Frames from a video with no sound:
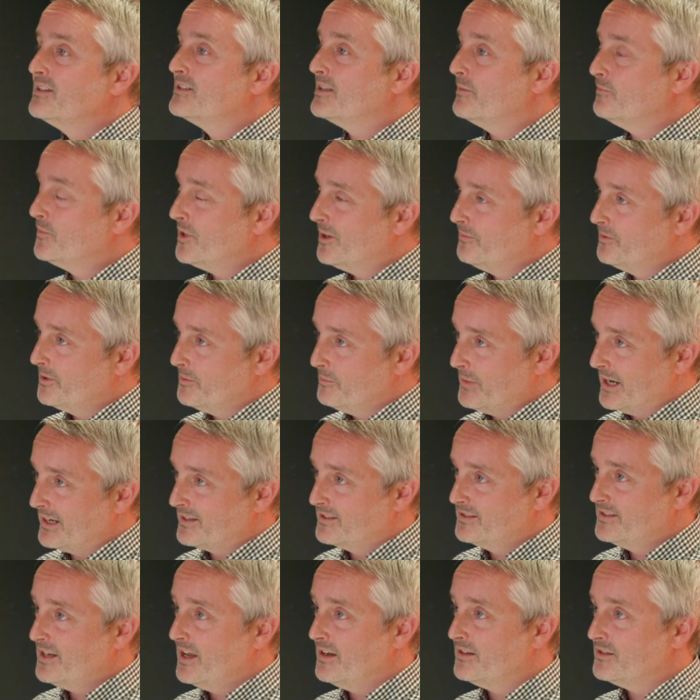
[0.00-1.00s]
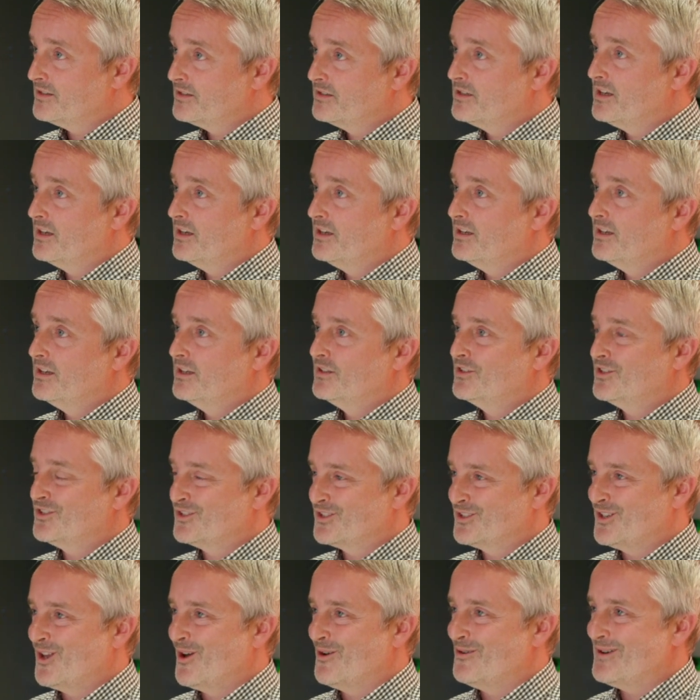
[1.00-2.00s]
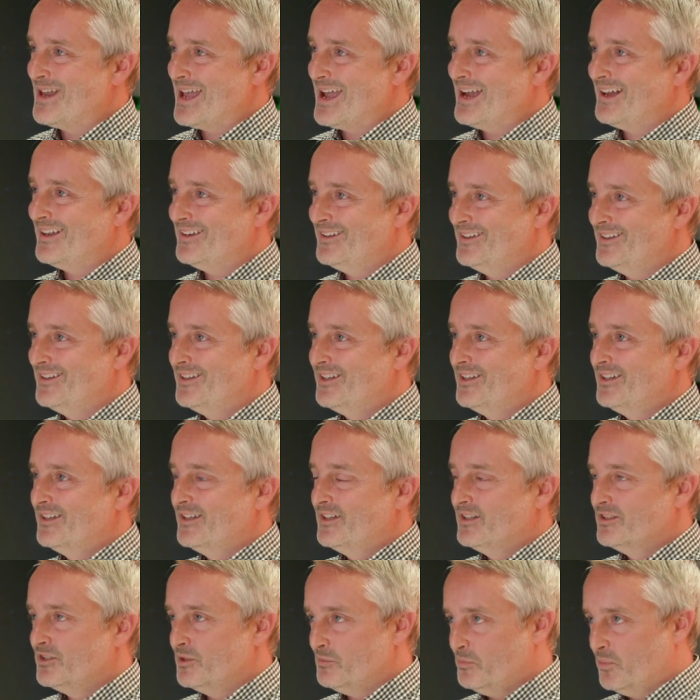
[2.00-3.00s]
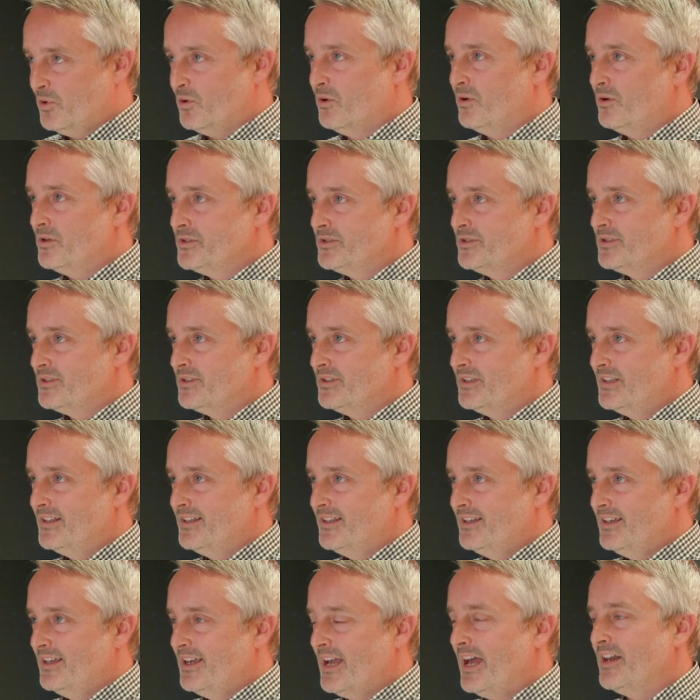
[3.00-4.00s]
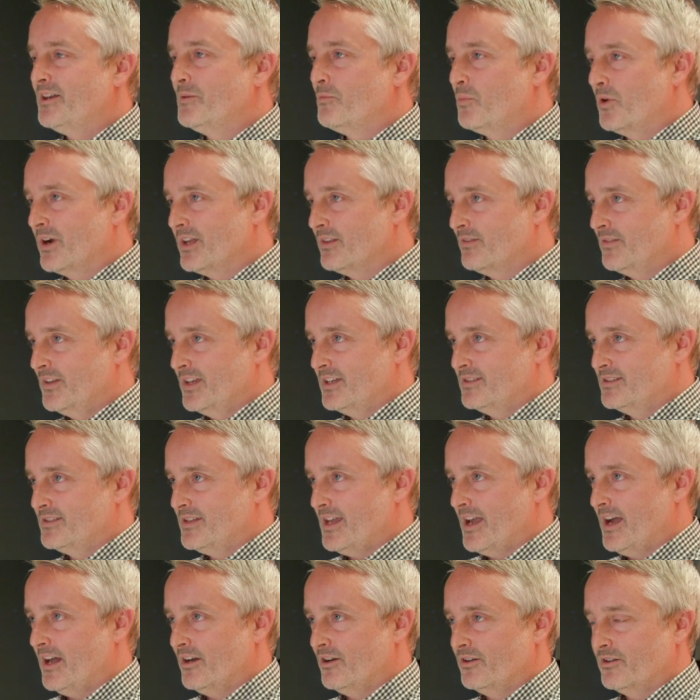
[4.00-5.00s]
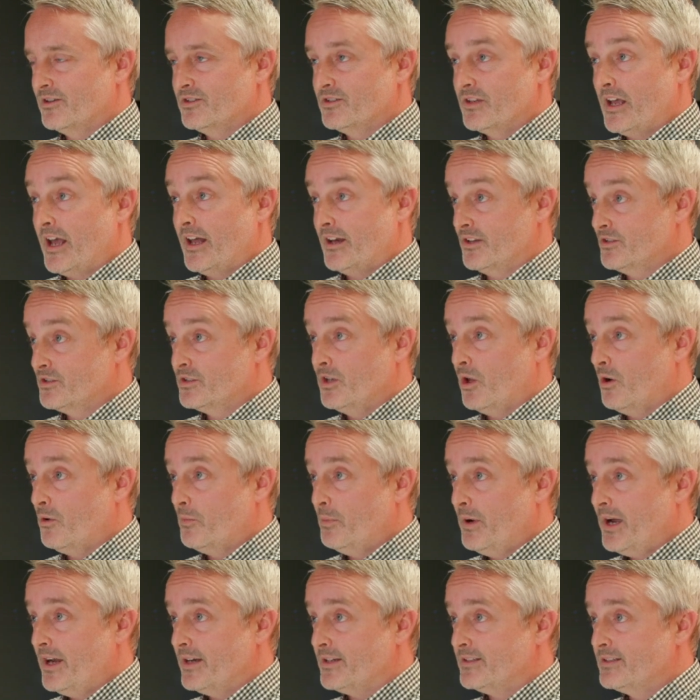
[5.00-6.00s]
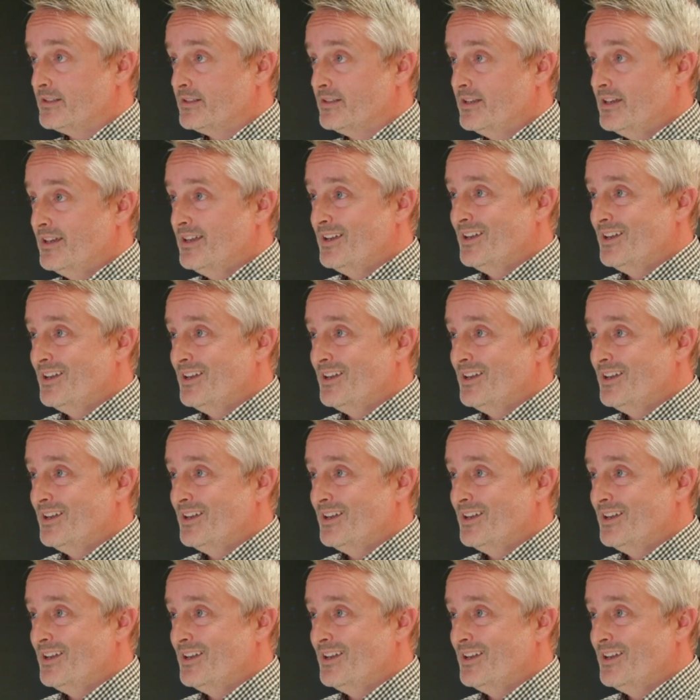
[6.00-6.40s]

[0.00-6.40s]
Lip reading: Sometimes it makes sense to slow down, to pause, and to bring things down at a slower pace.